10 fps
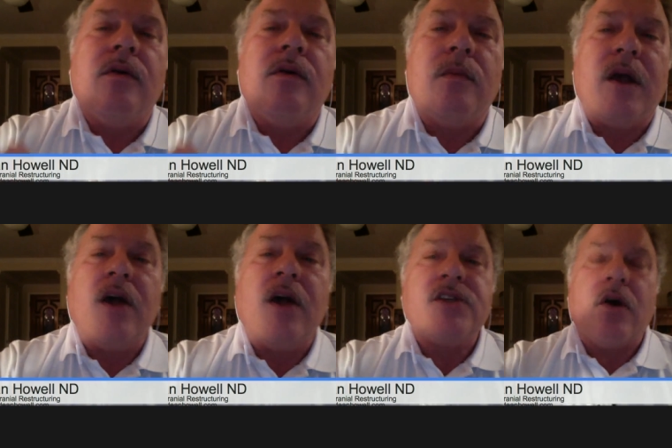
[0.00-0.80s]
We
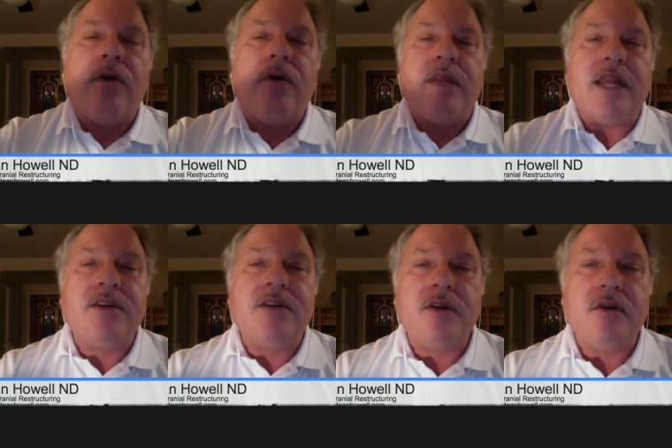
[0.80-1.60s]
also
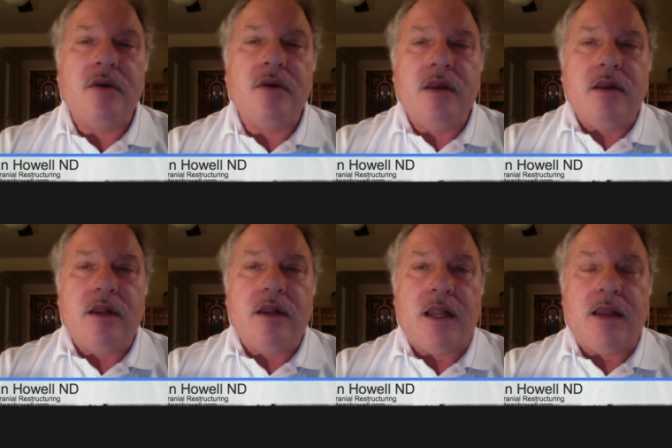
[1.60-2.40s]
need to
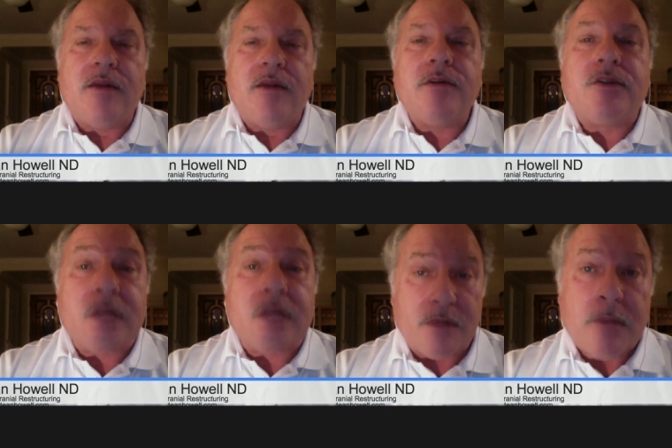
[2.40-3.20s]
uh,
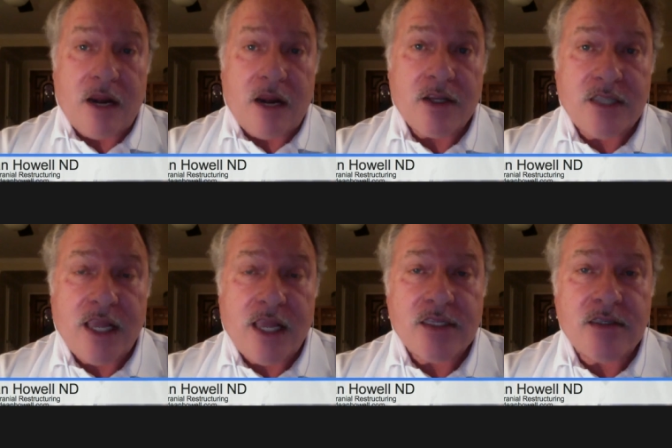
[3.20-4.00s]
treat the
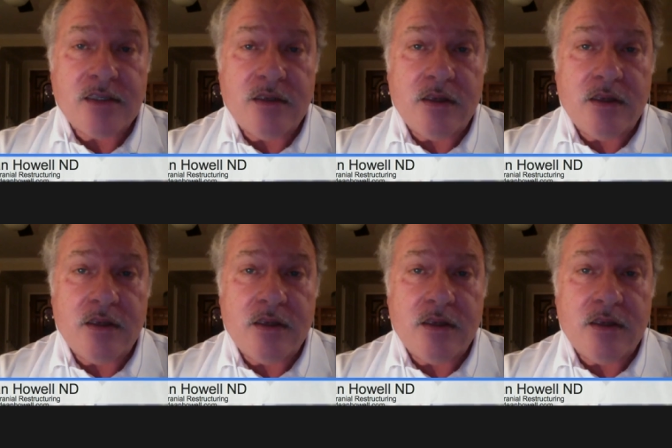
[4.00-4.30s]
parasites.